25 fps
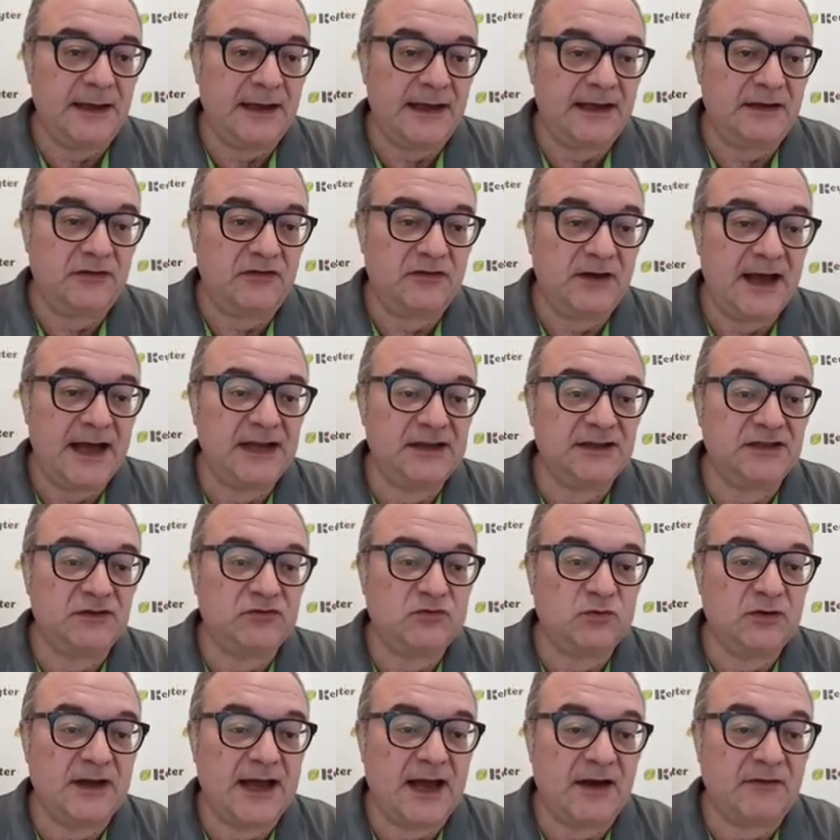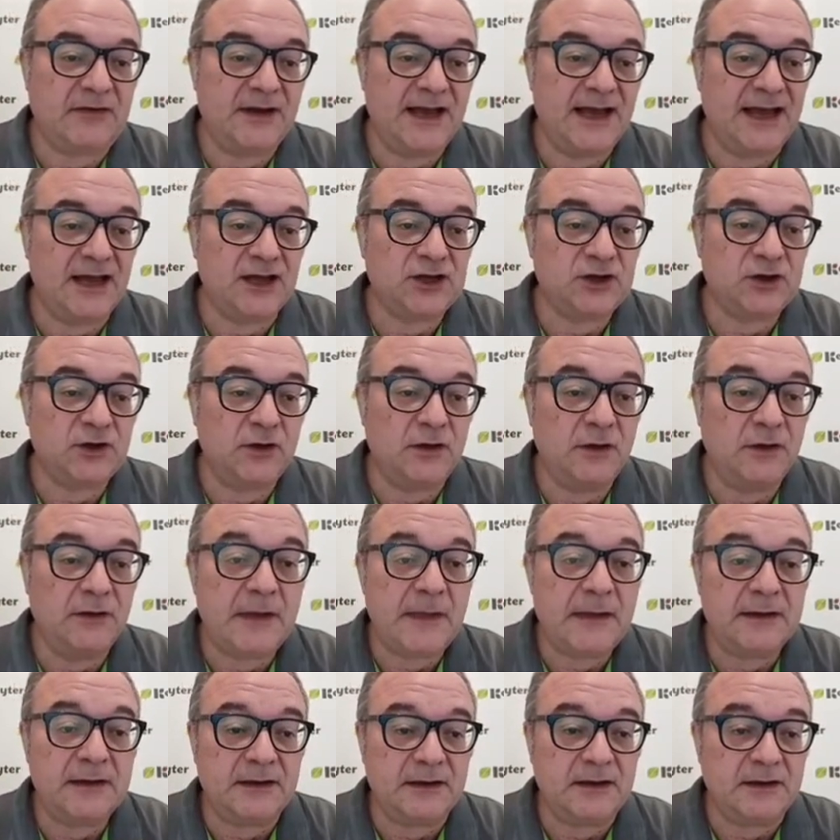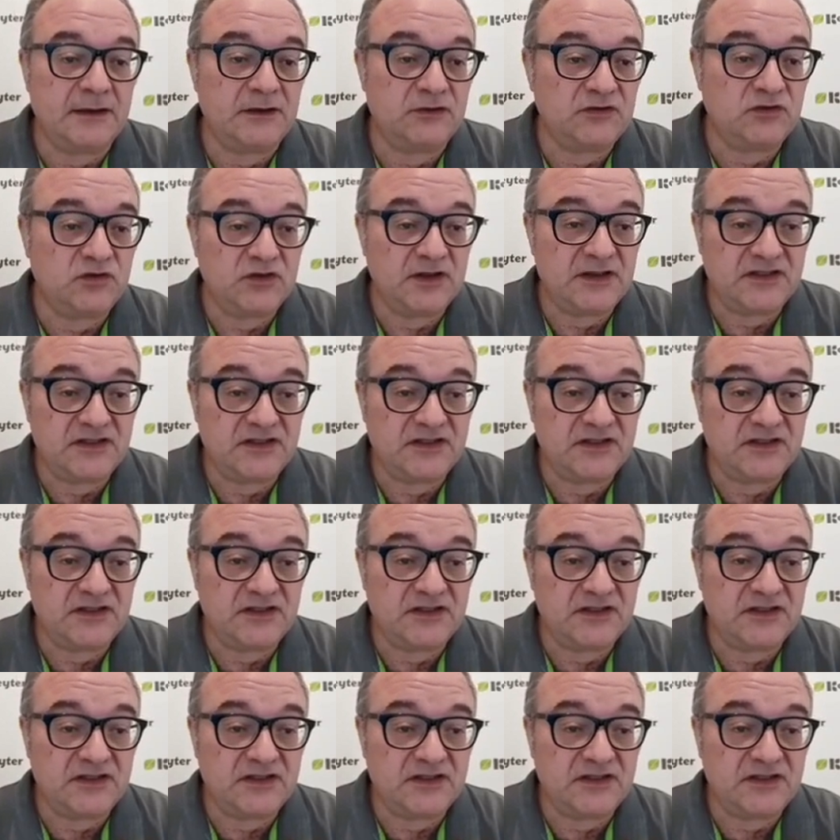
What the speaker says: In fact, if we have air, for